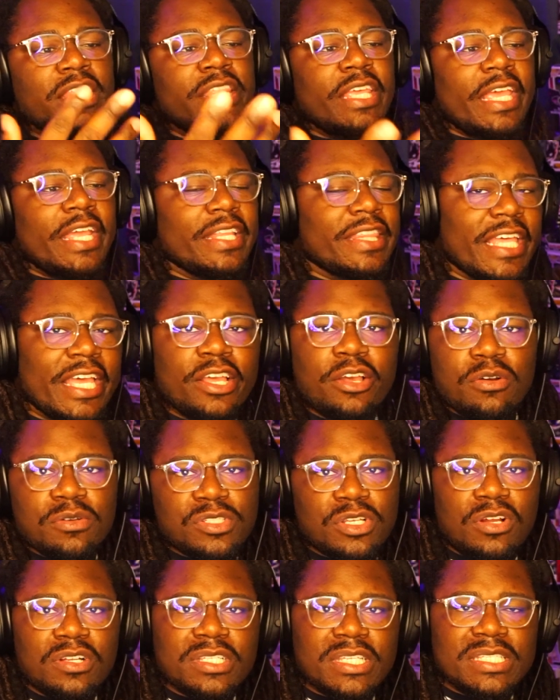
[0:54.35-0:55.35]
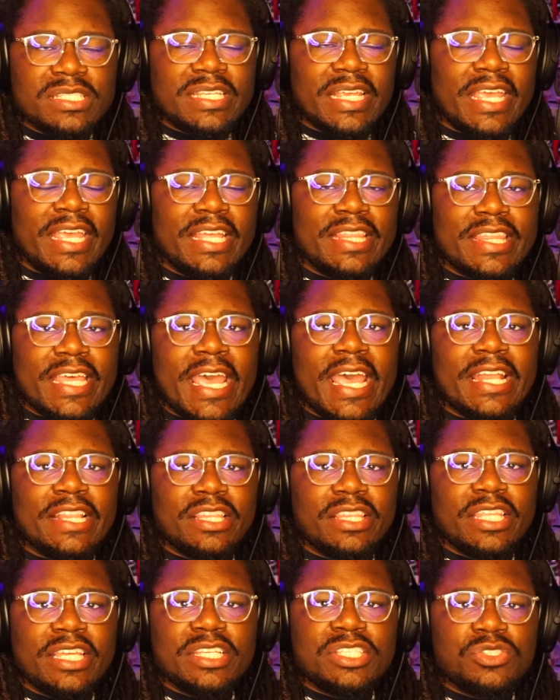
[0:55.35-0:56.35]
it then goes on to say
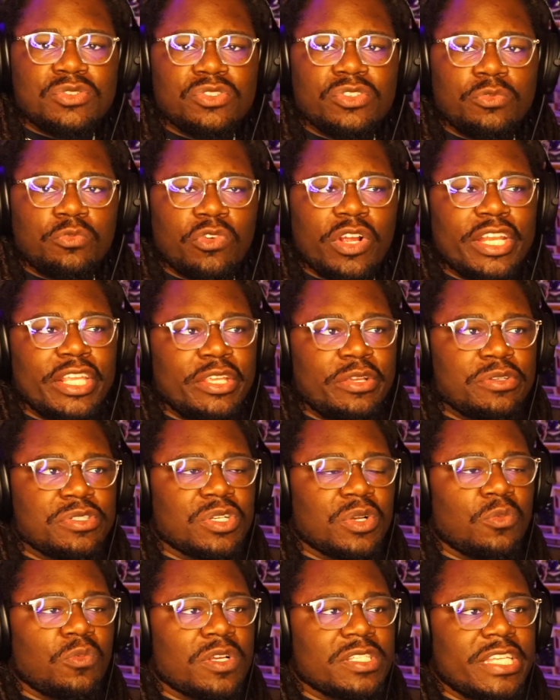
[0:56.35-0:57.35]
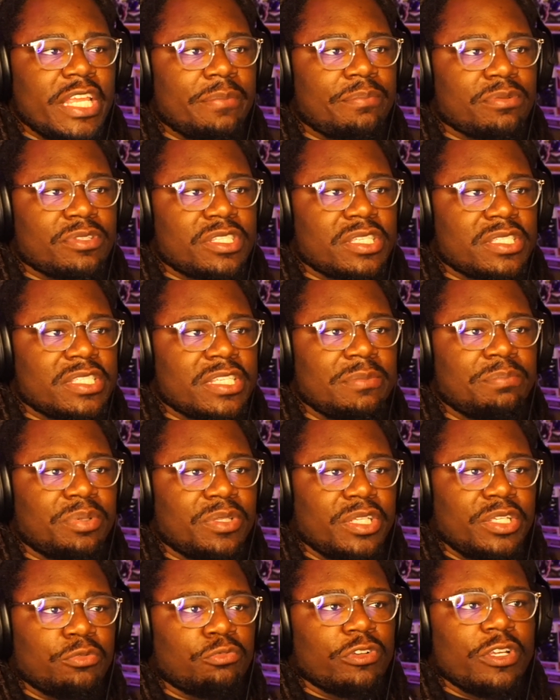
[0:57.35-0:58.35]
that this Reddit user was able to
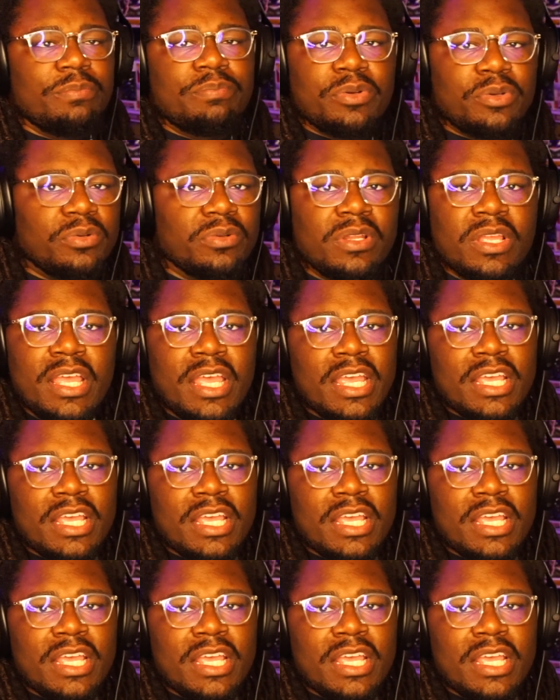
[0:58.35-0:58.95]
simply reboot